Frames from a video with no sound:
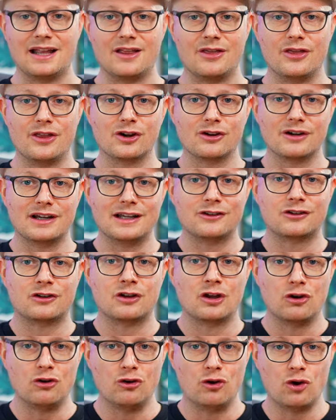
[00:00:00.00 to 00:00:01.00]
There
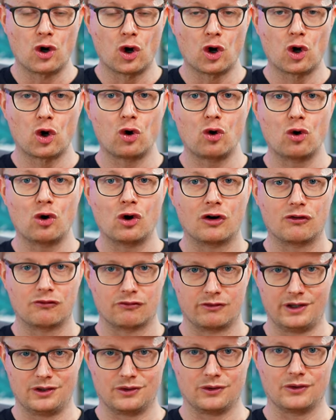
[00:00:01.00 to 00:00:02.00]
is no
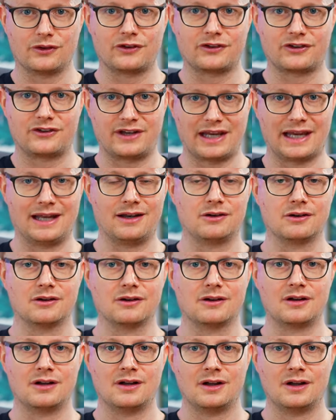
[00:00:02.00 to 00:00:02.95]
real standard